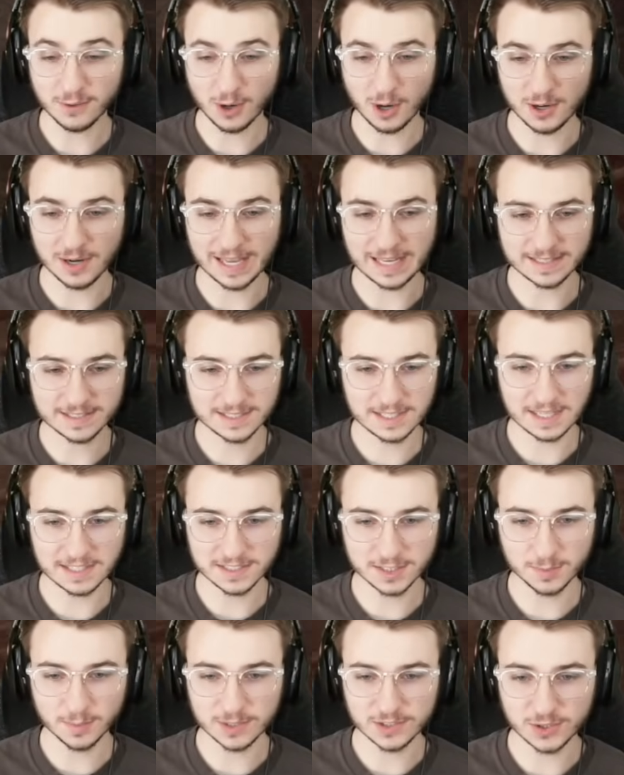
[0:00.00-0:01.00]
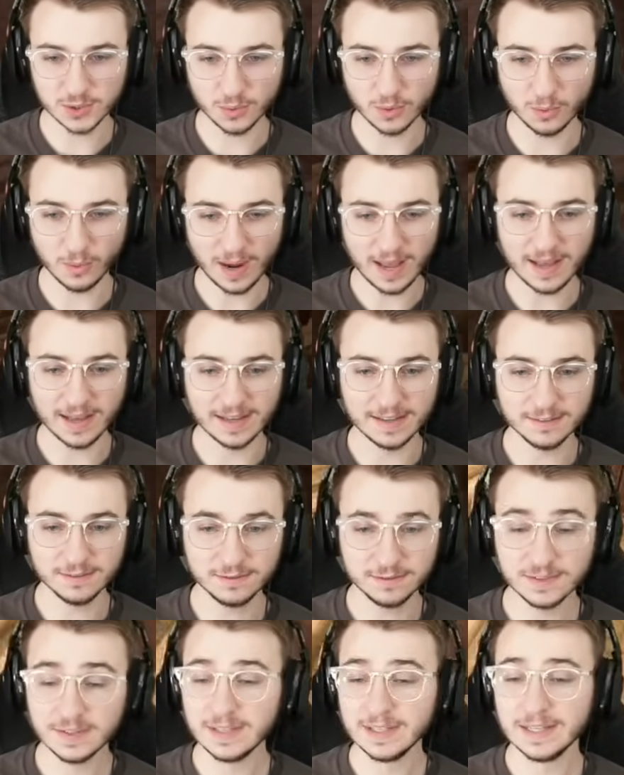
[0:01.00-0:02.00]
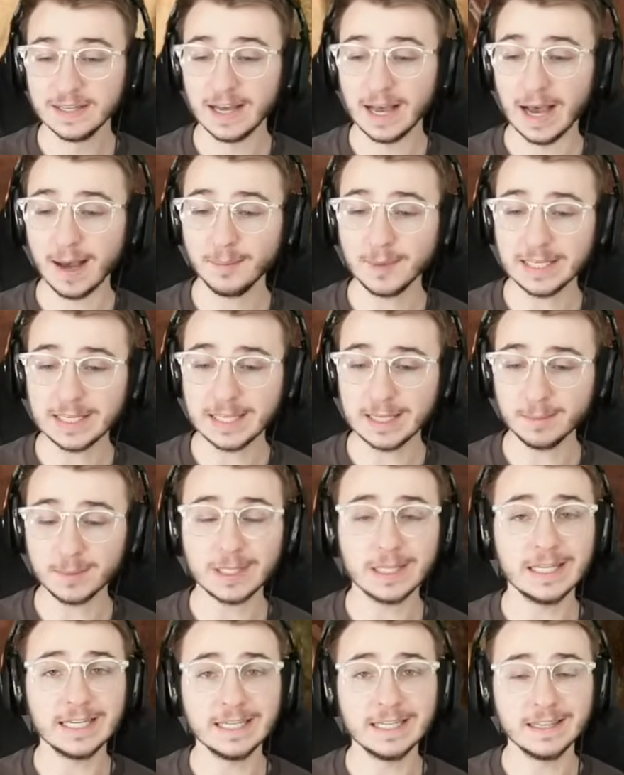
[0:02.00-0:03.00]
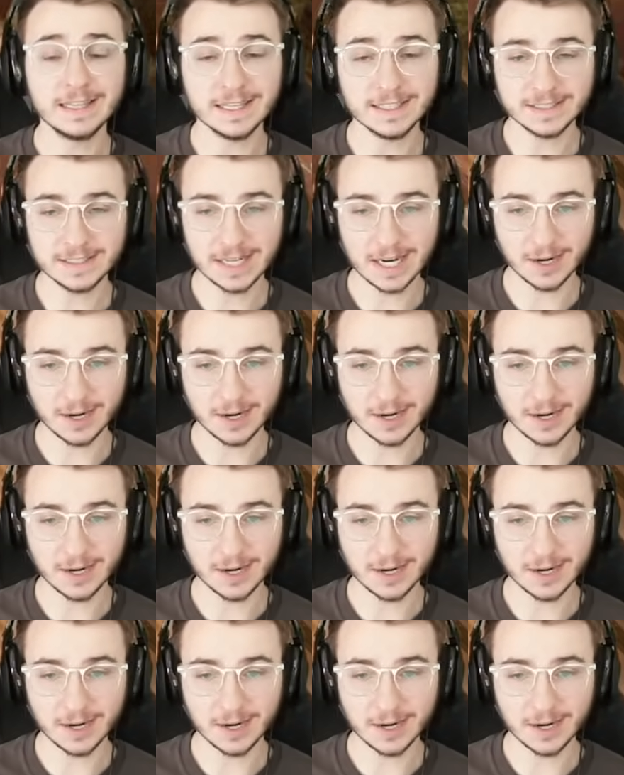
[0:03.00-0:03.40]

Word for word: for our next customer to arrive, I'm gonna keep cleaning this